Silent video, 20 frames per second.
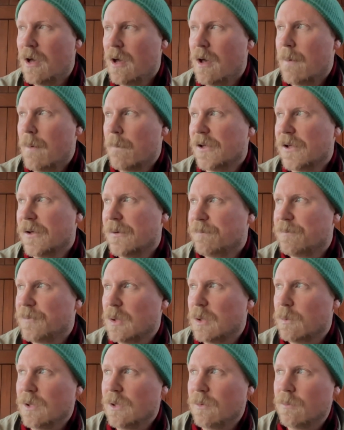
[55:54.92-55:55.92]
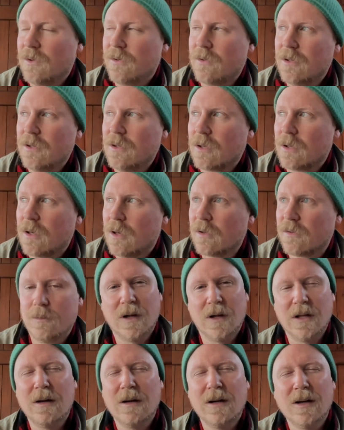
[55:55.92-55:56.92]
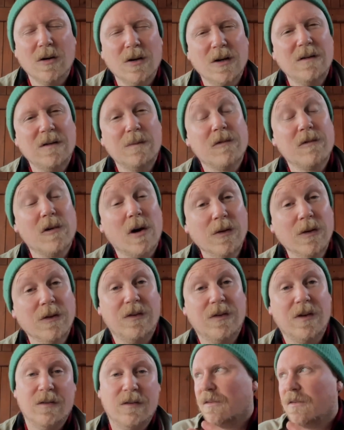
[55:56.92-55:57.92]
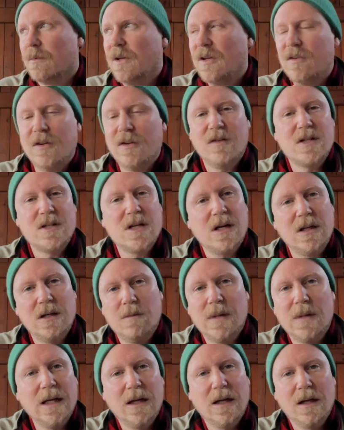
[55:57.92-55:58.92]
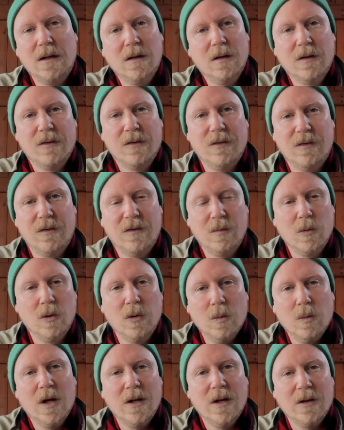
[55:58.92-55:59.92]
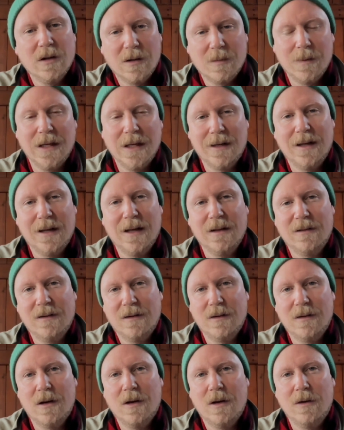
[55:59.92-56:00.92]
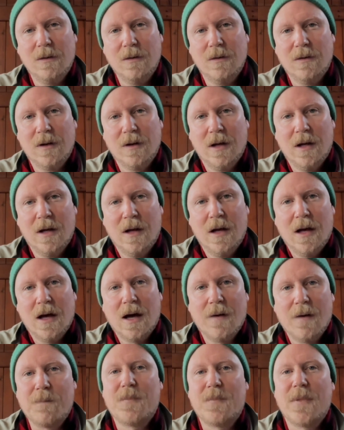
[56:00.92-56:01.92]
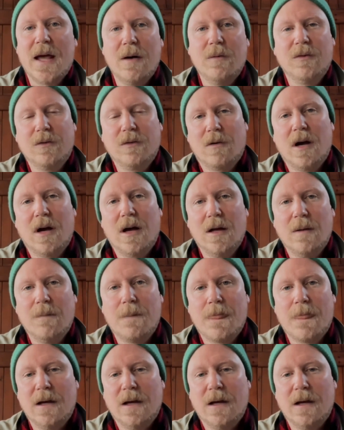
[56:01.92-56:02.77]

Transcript: But we were doing the clocks, and then I got into bronzes. So we just started making lots of smaller work that could be collected and owned. And that was great.